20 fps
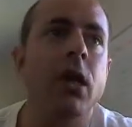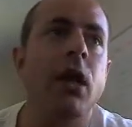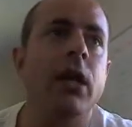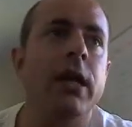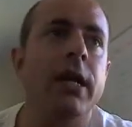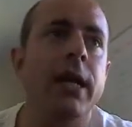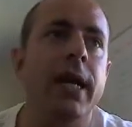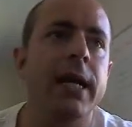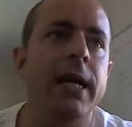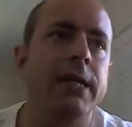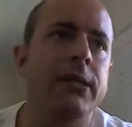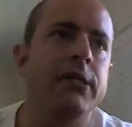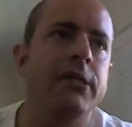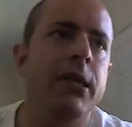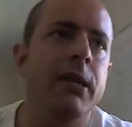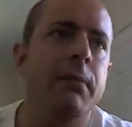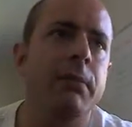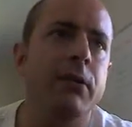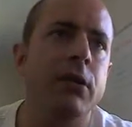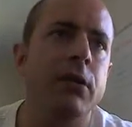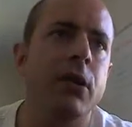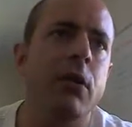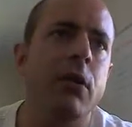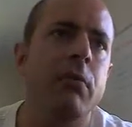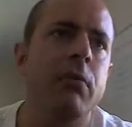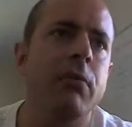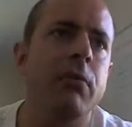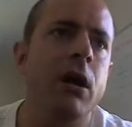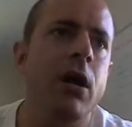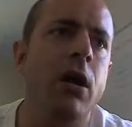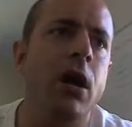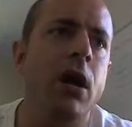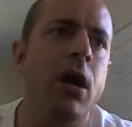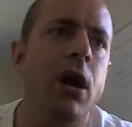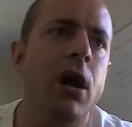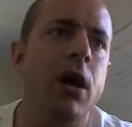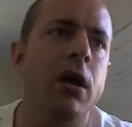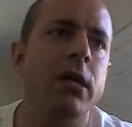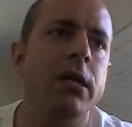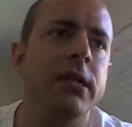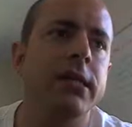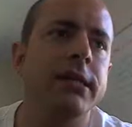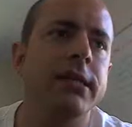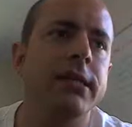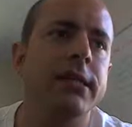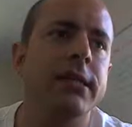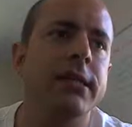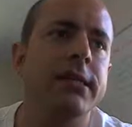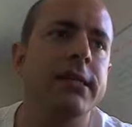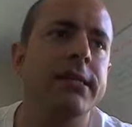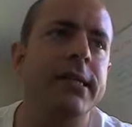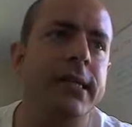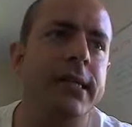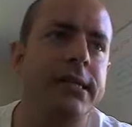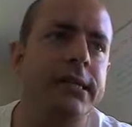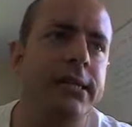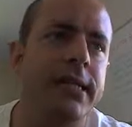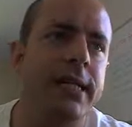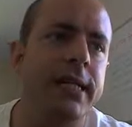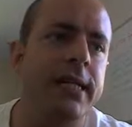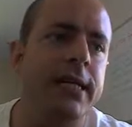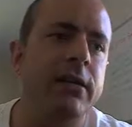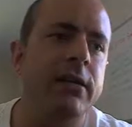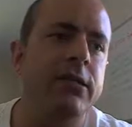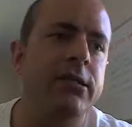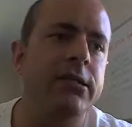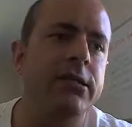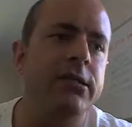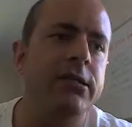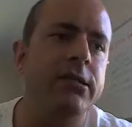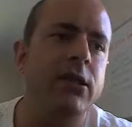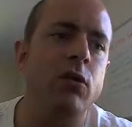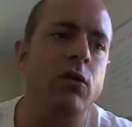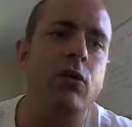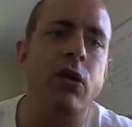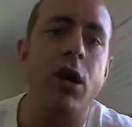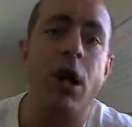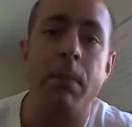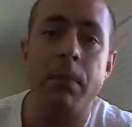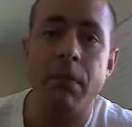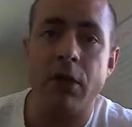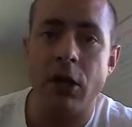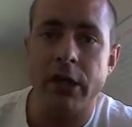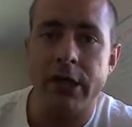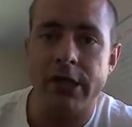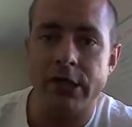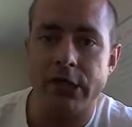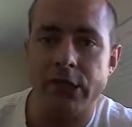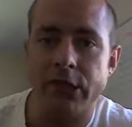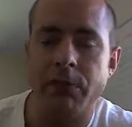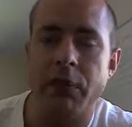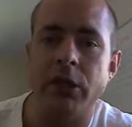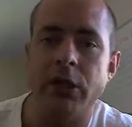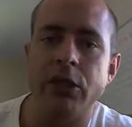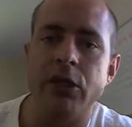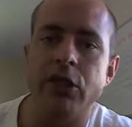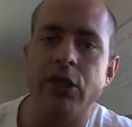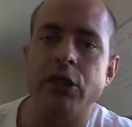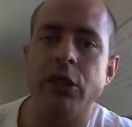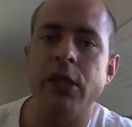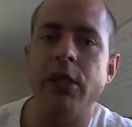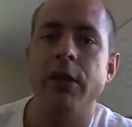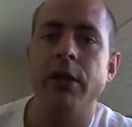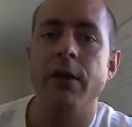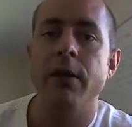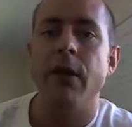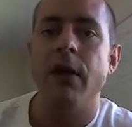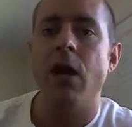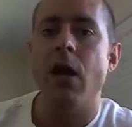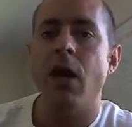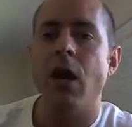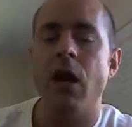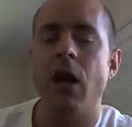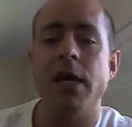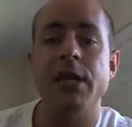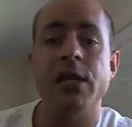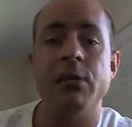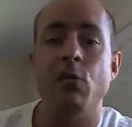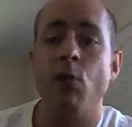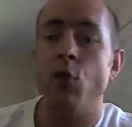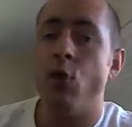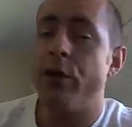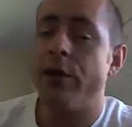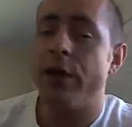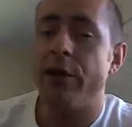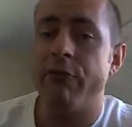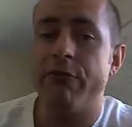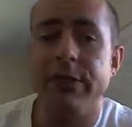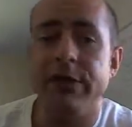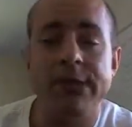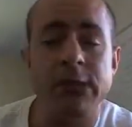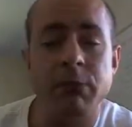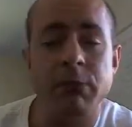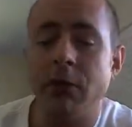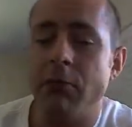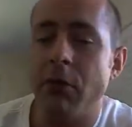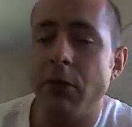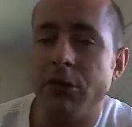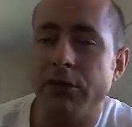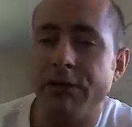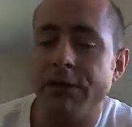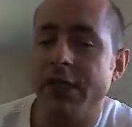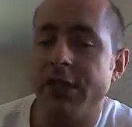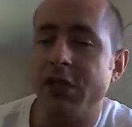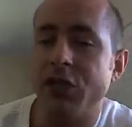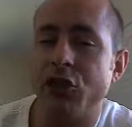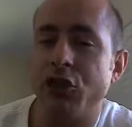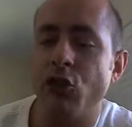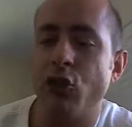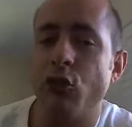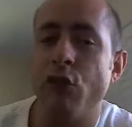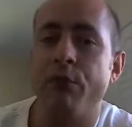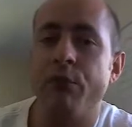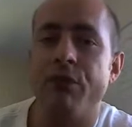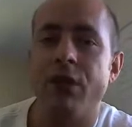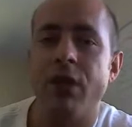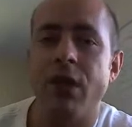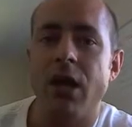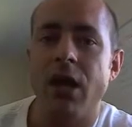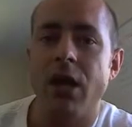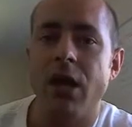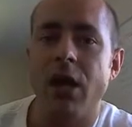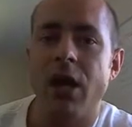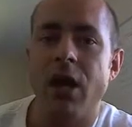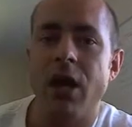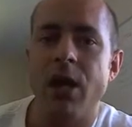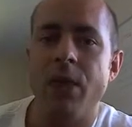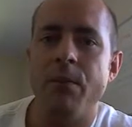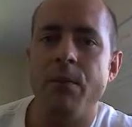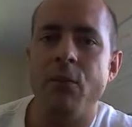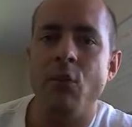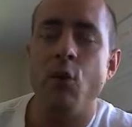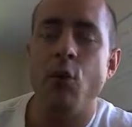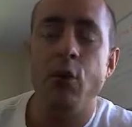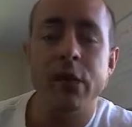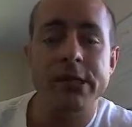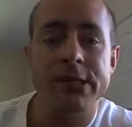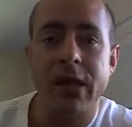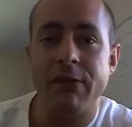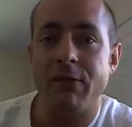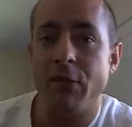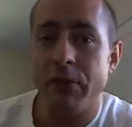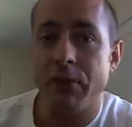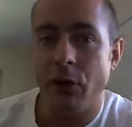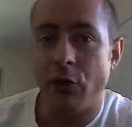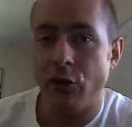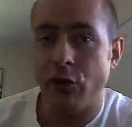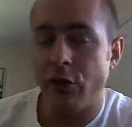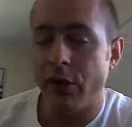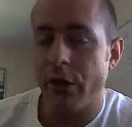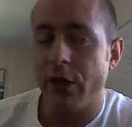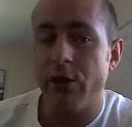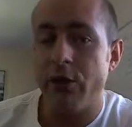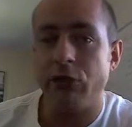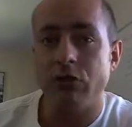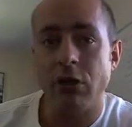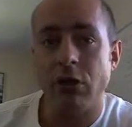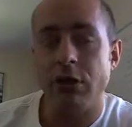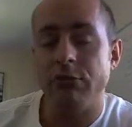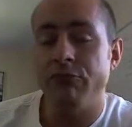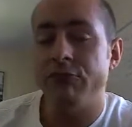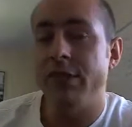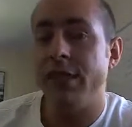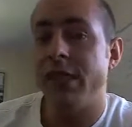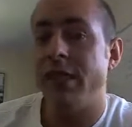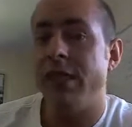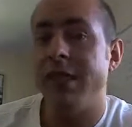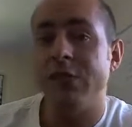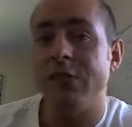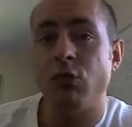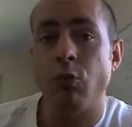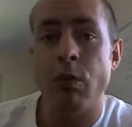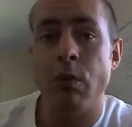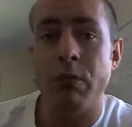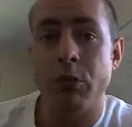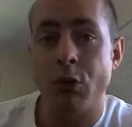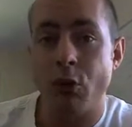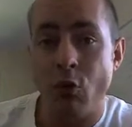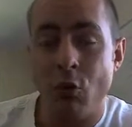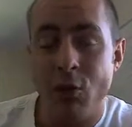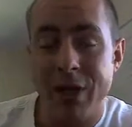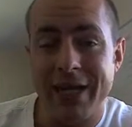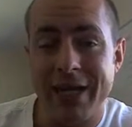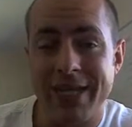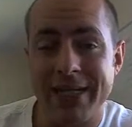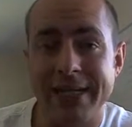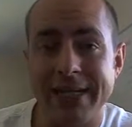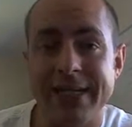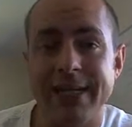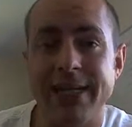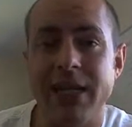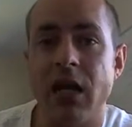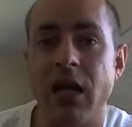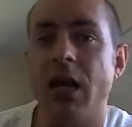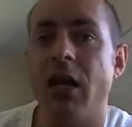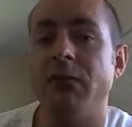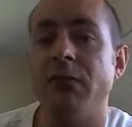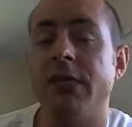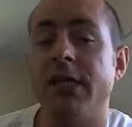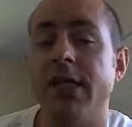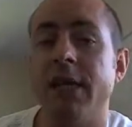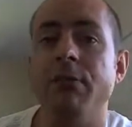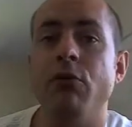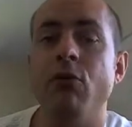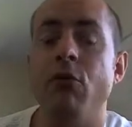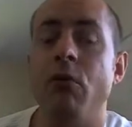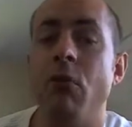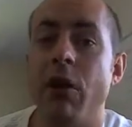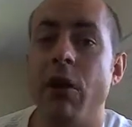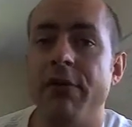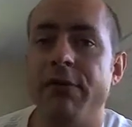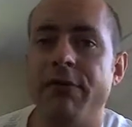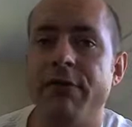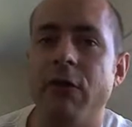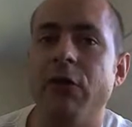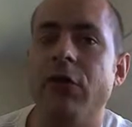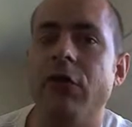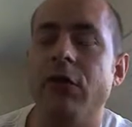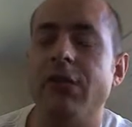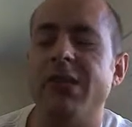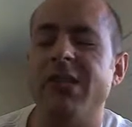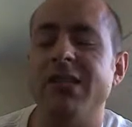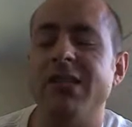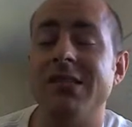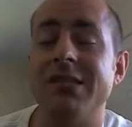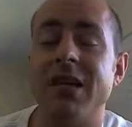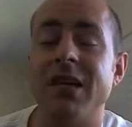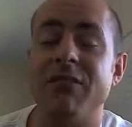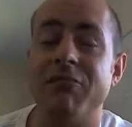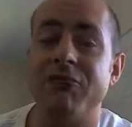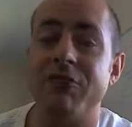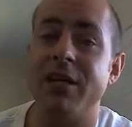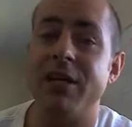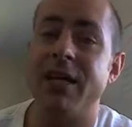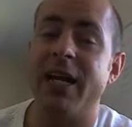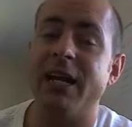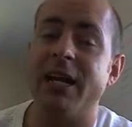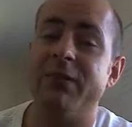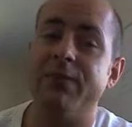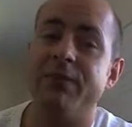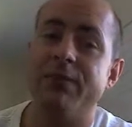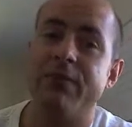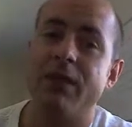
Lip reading: Okay, tip number 16, soak up like a sponge. In the morning, read something motivational. Always have a book on the go. Try and read at least one book a week to keep your mind focused instead of reading